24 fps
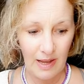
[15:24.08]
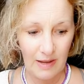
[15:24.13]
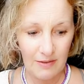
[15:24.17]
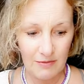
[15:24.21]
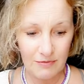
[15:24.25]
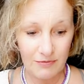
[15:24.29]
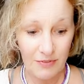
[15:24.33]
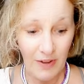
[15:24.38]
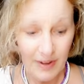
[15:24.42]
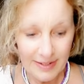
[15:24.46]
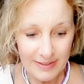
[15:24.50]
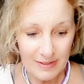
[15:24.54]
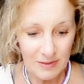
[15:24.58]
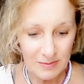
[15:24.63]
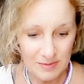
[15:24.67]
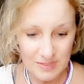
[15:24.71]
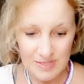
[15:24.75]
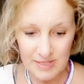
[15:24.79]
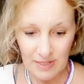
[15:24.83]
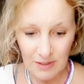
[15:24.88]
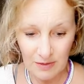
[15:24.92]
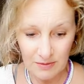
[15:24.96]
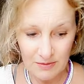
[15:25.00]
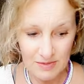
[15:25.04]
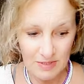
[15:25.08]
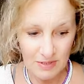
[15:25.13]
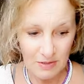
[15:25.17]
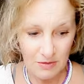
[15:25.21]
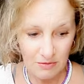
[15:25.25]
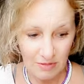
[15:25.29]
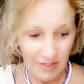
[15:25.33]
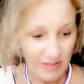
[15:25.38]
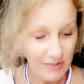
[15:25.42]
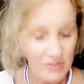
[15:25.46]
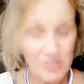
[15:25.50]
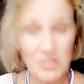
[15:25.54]
find themselves
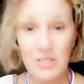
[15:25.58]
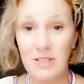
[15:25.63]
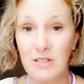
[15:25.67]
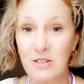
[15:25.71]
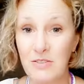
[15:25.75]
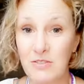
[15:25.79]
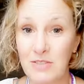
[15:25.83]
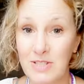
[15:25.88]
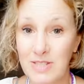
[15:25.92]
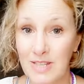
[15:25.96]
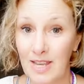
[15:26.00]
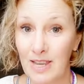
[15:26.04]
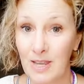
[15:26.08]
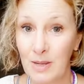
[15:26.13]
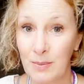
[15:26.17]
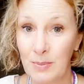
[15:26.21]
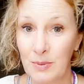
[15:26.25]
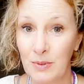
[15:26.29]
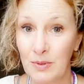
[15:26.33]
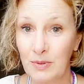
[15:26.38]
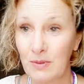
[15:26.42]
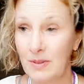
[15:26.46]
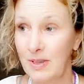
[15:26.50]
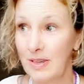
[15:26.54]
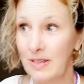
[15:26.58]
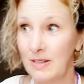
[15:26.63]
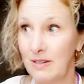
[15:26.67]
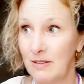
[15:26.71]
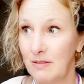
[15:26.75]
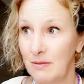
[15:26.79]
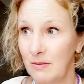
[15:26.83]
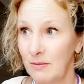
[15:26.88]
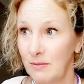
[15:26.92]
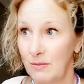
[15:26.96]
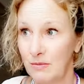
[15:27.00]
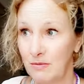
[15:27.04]
crouching under a table in
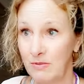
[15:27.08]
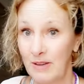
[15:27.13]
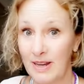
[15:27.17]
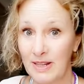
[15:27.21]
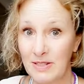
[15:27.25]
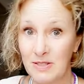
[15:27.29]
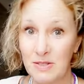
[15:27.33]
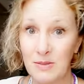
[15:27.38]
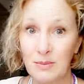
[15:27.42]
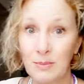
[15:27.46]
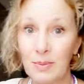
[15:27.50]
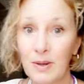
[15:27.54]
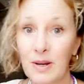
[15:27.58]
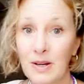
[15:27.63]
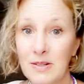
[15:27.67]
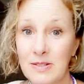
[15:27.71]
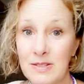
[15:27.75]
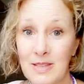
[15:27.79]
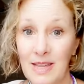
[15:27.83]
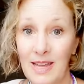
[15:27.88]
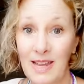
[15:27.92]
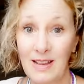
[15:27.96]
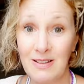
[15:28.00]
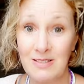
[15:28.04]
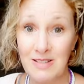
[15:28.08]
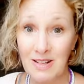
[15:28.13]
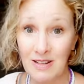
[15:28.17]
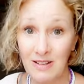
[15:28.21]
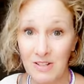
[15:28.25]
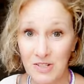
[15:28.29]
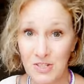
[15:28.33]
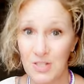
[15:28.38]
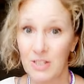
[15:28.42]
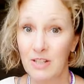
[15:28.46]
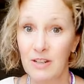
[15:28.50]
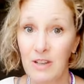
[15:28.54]
a random part of the house,
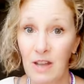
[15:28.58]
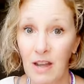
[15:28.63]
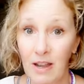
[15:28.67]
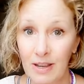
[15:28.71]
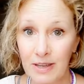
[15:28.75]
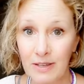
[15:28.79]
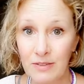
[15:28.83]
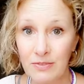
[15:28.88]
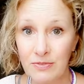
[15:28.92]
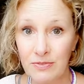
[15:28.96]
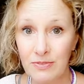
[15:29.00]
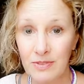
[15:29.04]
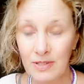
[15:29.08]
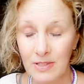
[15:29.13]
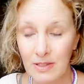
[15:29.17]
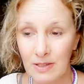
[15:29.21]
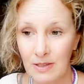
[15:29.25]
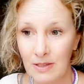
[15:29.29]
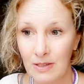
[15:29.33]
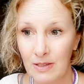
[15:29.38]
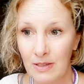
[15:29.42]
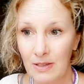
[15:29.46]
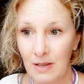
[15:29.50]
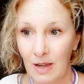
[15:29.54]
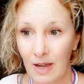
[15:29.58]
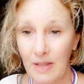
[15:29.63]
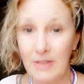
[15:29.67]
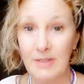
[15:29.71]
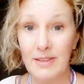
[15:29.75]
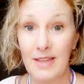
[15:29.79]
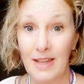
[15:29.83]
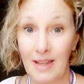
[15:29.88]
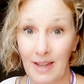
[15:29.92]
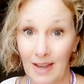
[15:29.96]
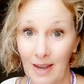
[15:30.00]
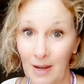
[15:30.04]
clutching a knife.
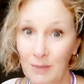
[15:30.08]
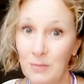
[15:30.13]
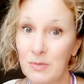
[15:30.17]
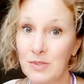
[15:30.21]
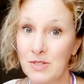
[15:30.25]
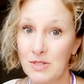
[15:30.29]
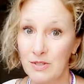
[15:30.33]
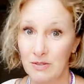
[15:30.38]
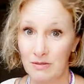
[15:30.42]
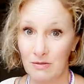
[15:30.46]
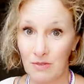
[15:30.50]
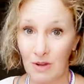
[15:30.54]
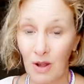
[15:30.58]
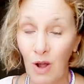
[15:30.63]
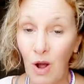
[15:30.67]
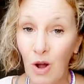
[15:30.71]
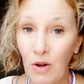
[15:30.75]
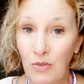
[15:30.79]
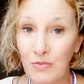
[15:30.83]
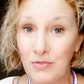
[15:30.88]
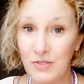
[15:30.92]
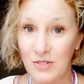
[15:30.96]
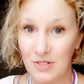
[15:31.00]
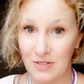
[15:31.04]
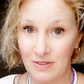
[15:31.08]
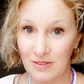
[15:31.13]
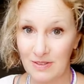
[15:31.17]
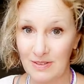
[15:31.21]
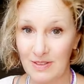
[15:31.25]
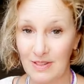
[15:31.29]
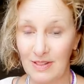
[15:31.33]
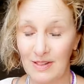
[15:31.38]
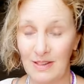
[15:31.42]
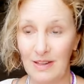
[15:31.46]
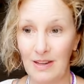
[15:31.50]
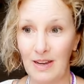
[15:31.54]
And that happens often.
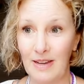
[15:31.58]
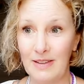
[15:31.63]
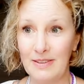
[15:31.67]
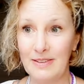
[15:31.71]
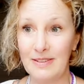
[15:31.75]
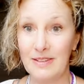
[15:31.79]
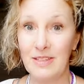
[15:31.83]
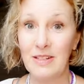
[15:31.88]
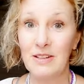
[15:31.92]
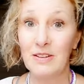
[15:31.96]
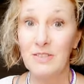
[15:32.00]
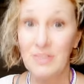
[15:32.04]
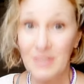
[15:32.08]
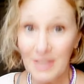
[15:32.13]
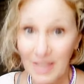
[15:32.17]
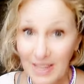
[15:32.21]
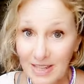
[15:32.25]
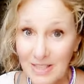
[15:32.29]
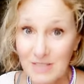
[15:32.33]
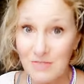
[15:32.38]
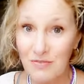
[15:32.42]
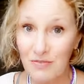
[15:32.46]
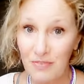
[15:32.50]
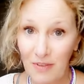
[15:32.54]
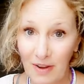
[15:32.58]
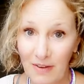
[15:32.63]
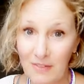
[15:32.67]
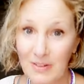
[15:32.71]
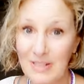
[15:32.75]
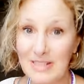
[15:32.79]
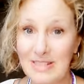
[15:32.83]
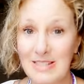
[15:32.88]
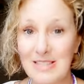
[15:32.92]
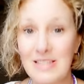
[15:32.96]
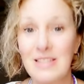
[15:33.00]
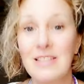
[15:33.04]
And, you know, that is
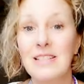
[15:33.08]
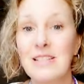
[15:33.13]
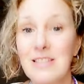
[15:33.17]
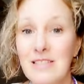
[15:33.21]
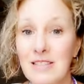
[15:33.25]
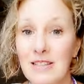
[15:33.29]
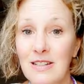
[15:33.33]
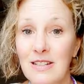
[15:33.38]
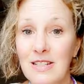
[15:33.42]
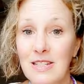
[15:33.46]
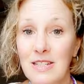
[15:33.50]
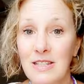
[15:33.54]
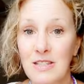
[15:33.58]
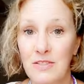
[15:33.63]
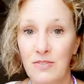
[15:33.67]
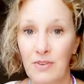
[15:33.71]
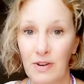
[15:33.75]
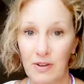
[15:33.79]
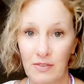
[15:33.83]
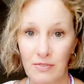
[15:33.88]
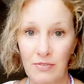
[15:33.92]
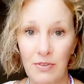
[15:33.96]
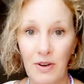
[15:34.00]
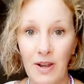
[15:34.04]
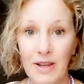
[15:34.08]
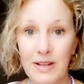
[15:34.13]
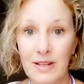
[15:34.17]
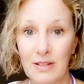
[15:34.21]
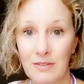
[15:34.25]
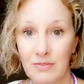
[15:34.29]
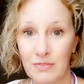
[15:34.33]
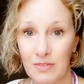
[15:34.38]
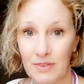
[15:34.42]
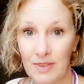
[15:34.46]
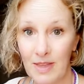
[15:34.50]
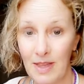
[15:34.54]
very disconcerting. It's very
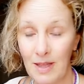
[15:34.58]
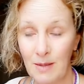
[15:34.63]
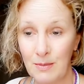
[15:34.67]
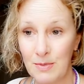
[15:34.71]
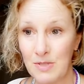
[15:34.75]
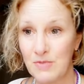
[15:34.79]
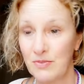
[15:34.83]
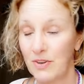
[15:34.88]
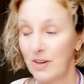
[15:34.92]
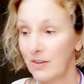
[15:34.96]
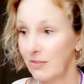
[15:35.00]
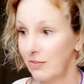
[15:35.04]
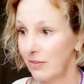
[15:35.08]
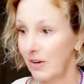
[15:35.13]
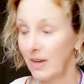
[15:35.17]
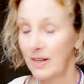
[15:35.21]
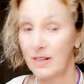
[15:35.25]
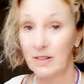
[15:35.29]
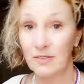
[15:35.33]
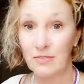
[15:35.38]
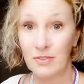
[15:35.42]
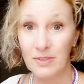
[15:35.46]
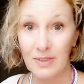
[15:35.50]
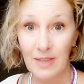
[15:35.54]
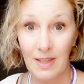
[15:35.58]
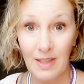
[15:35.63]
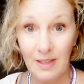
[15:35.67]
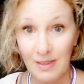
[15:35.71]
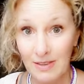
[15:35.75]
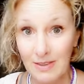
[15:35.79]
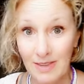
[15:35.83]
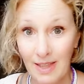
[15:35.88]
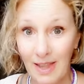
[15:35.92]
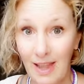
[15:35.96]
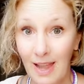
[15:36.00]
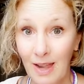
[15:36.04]
frightening for them. It's very frightening for their
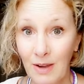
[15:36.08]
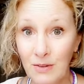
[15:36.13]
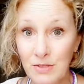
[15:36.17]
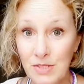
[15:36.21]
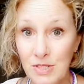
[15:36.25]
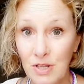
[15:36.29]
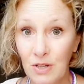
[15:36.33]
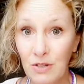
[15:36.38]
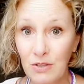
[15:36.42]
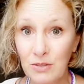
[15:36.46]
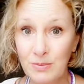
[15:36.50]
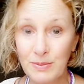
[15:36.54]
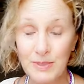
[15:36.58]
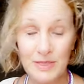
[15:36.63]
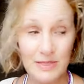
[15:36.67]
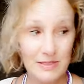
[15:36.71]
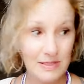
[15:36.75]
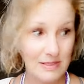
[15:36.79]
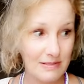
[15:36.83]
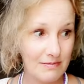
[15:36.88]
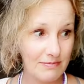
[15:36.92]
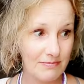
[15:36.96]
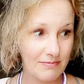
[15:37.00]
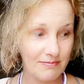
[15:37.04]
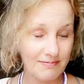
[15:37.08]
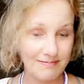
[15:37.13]
household, because